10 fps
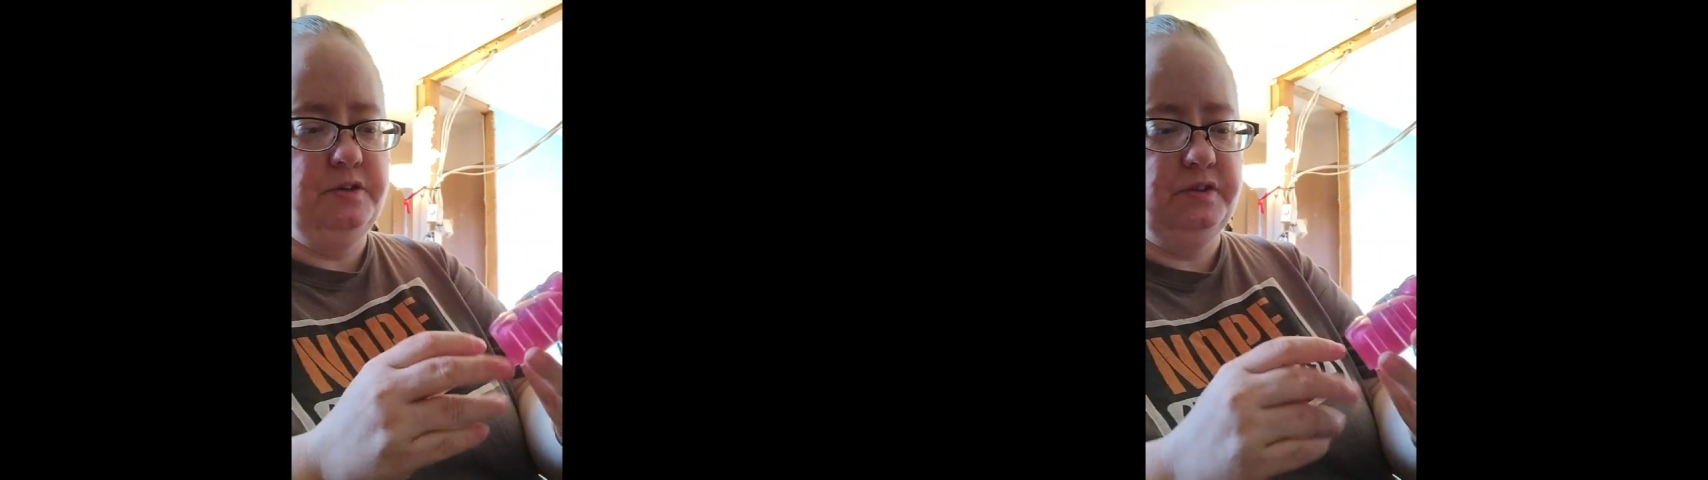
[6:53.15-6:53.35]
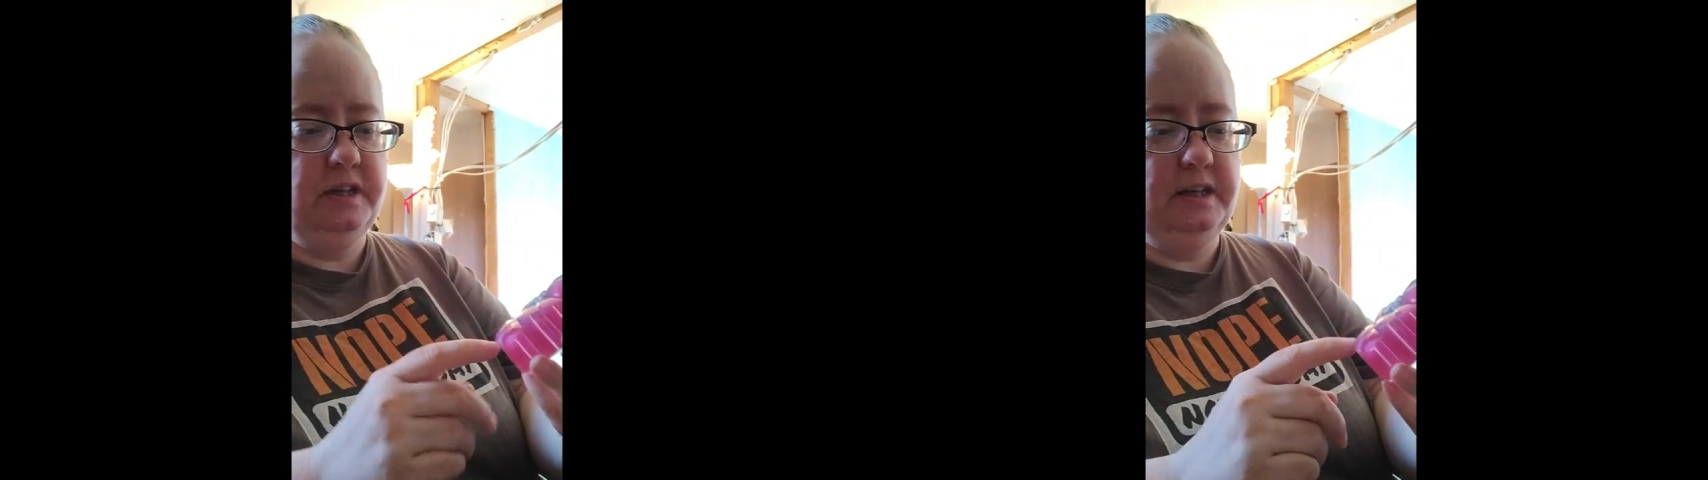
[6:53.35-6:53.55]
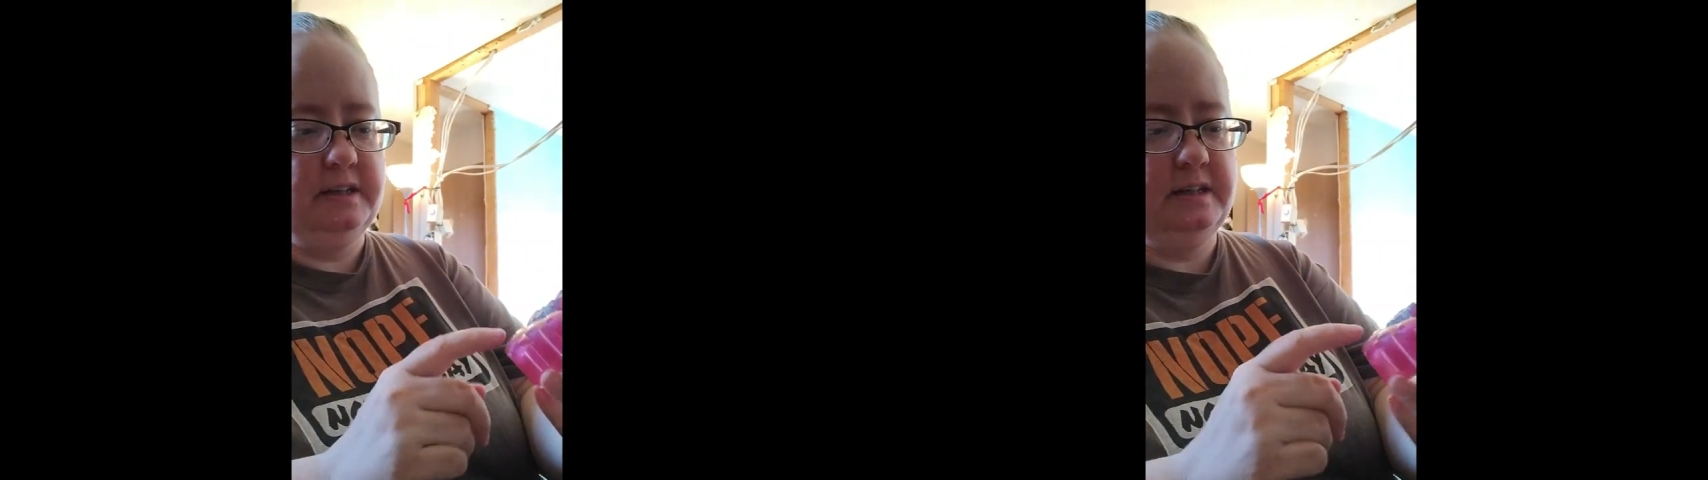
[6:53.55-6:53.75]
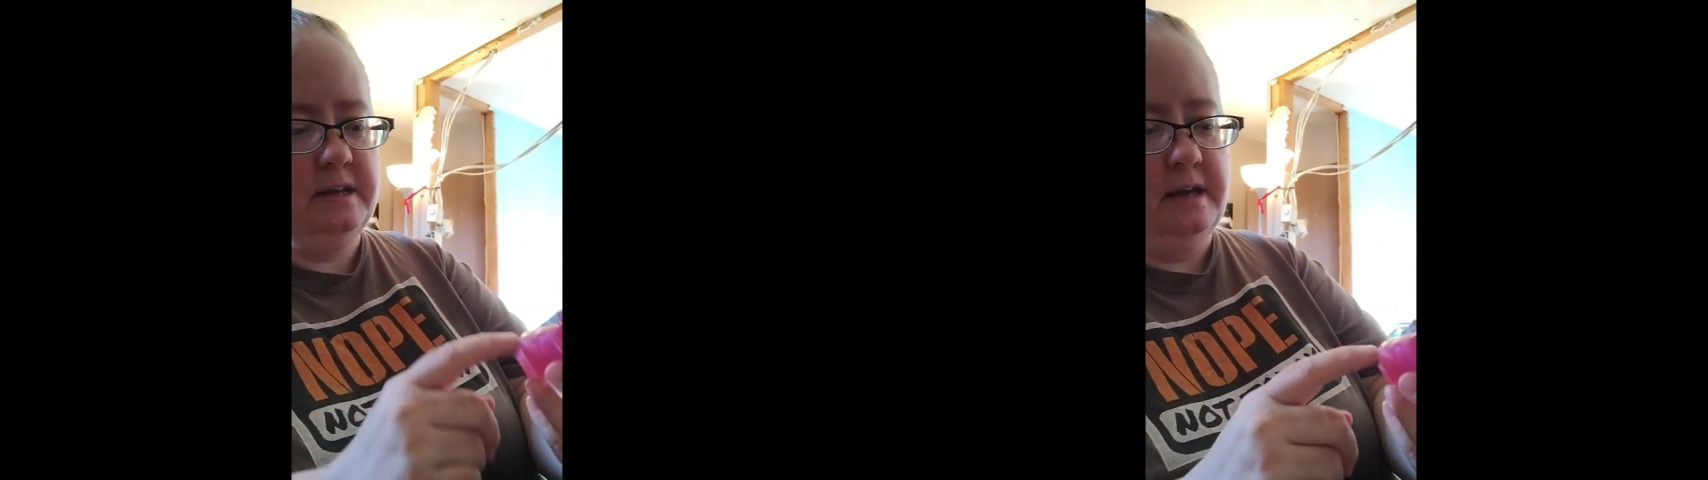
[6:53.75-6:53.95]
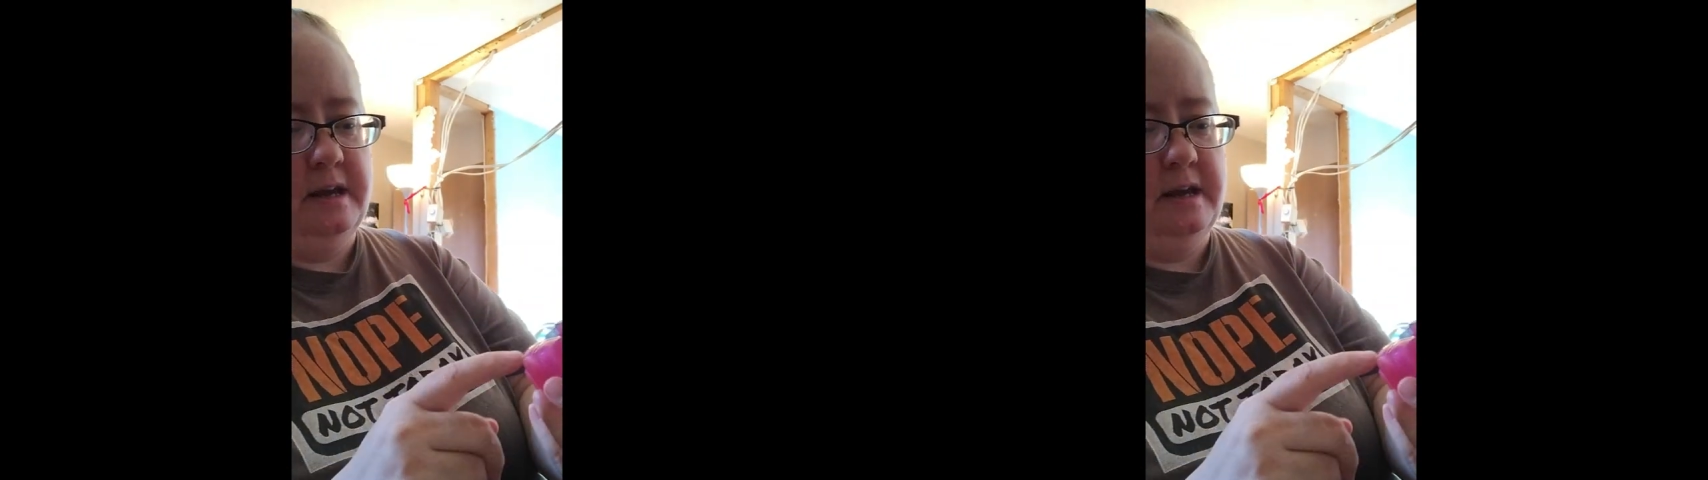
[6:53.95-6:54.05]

you see, it did,